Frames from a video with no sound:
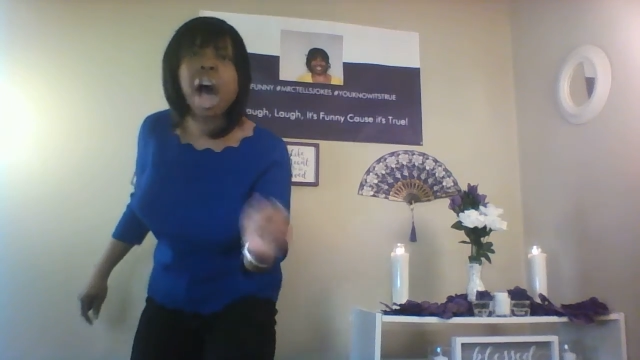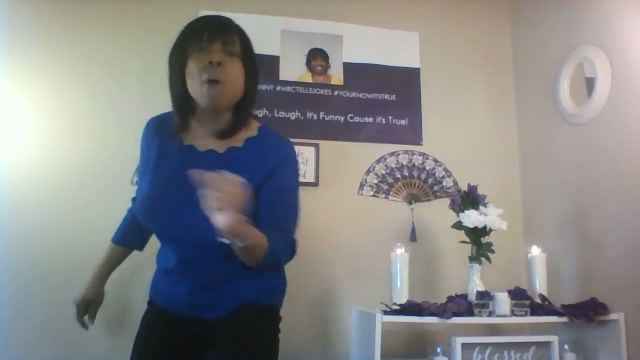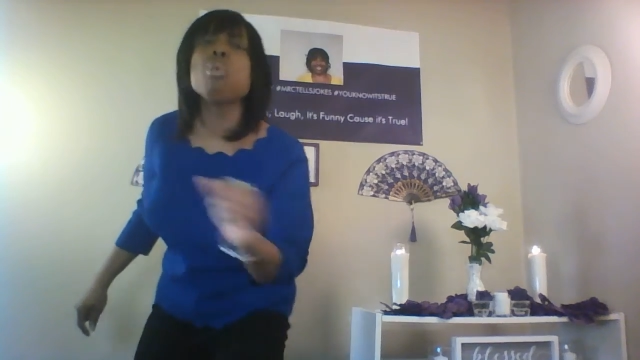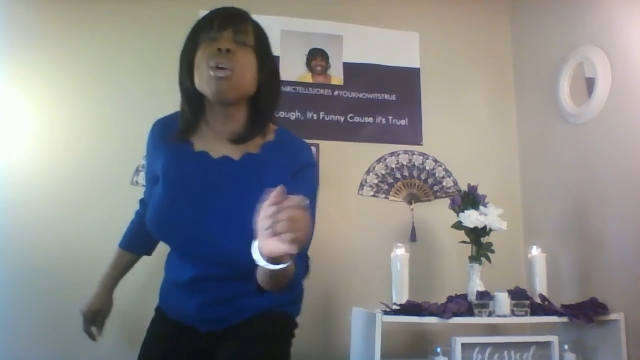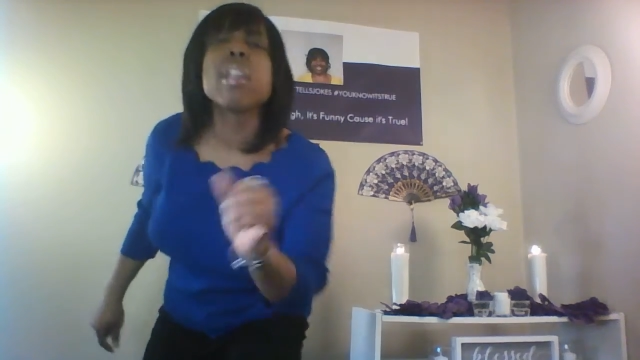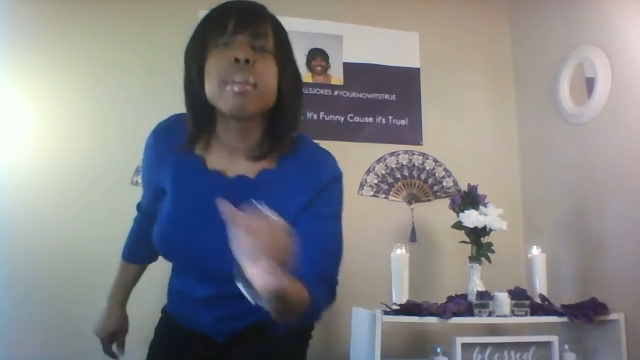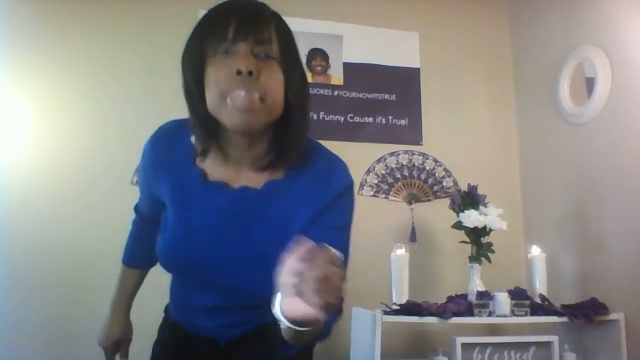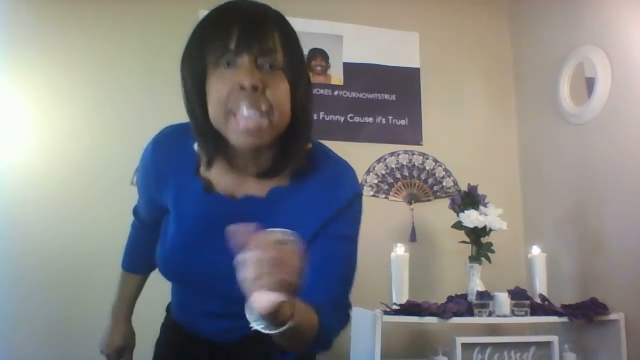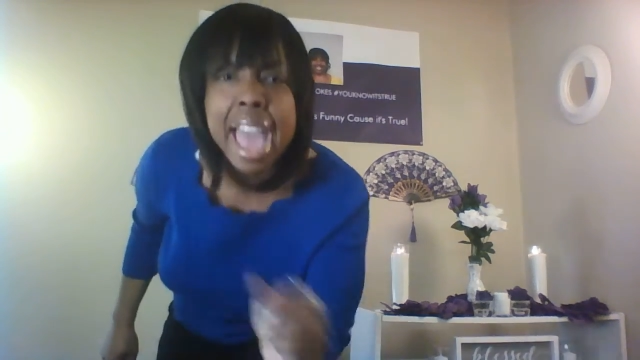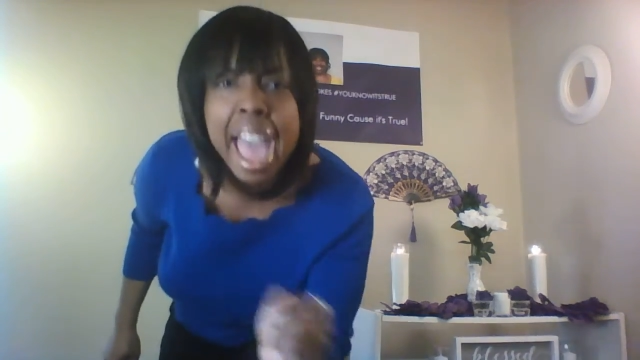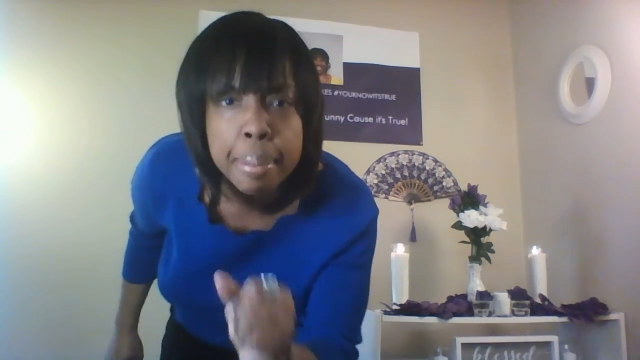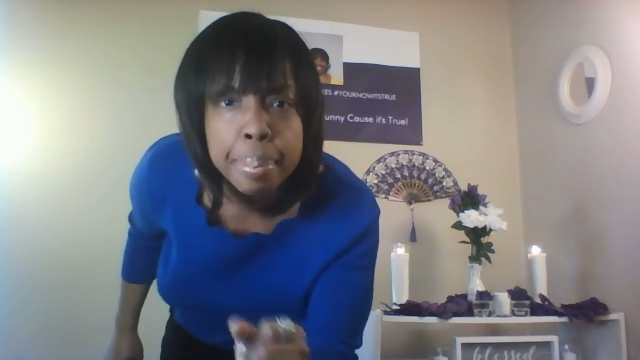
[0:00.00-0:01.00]
I want to
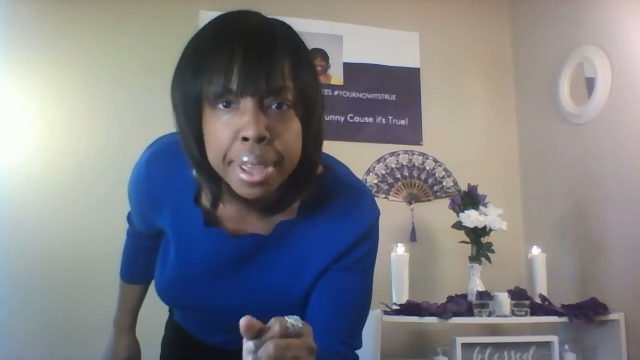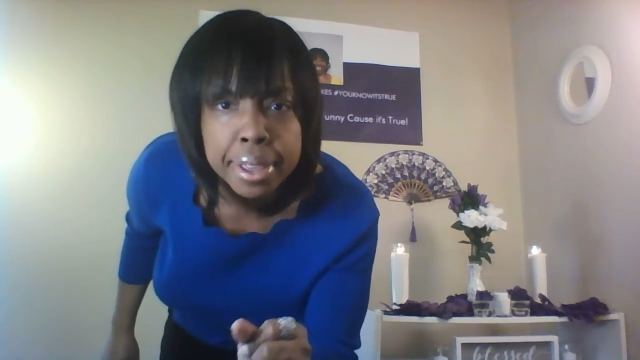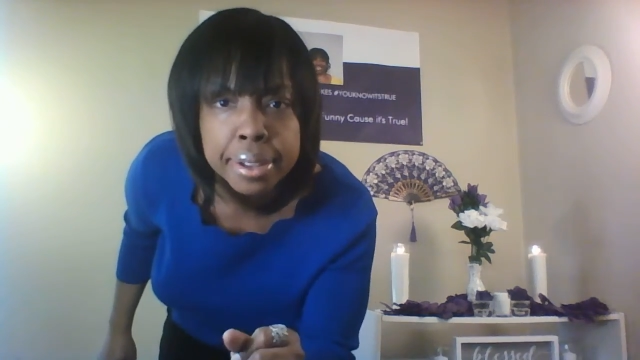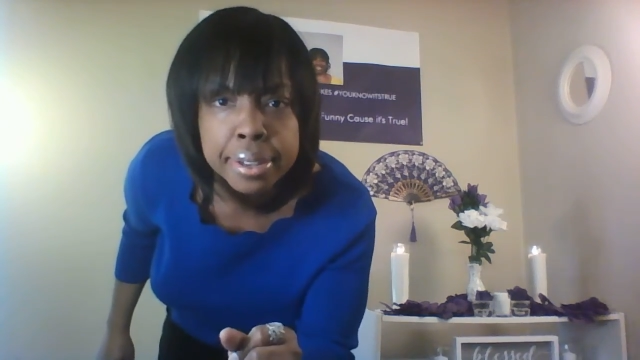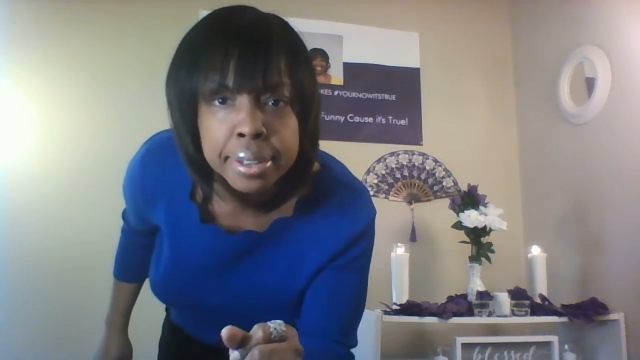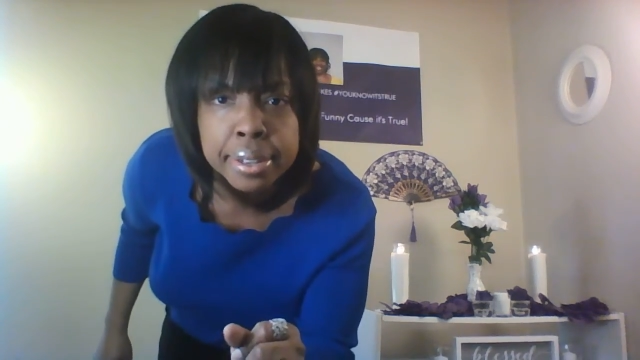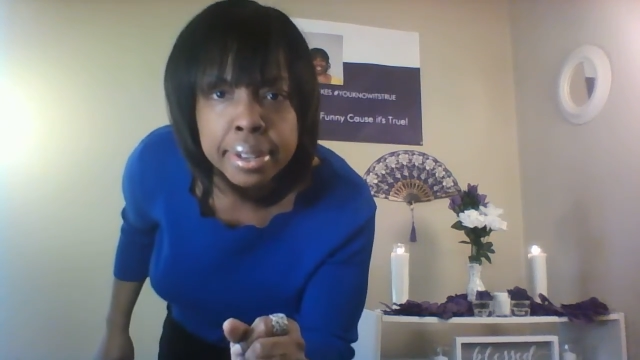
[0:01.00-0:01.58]
be happy.